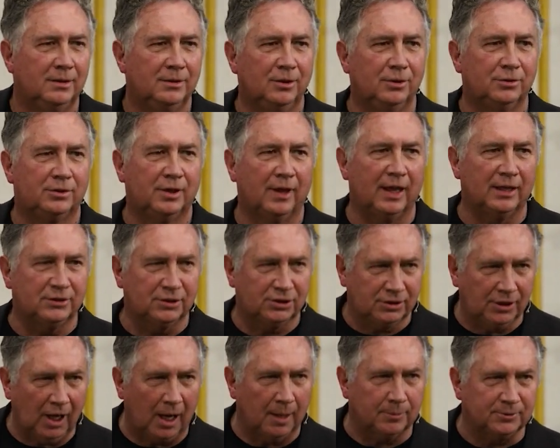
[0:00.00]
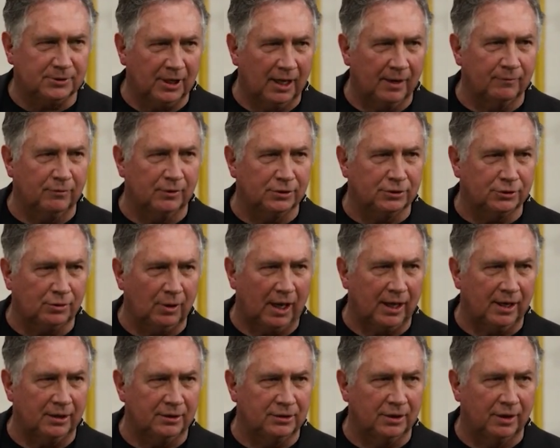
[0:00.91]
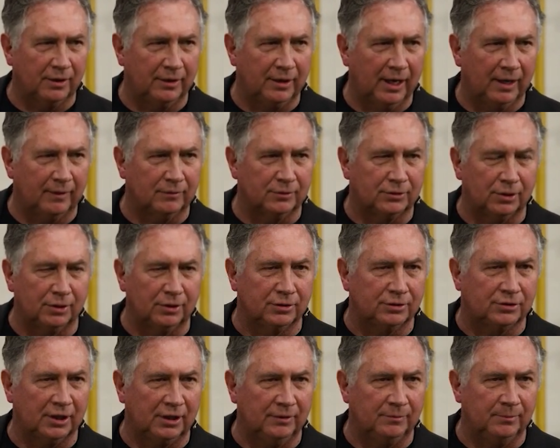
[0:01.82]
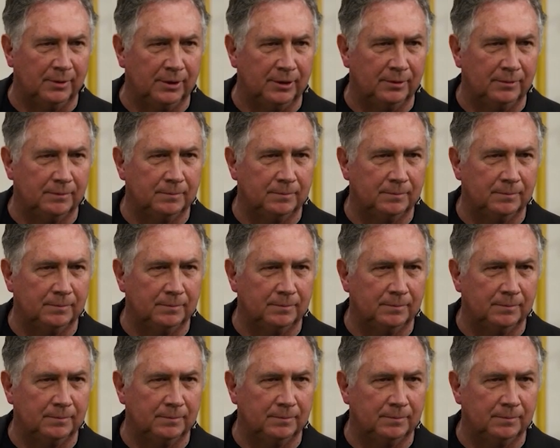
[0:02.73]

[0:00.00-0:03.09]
You say that stops every strategy of the devil to deceive me.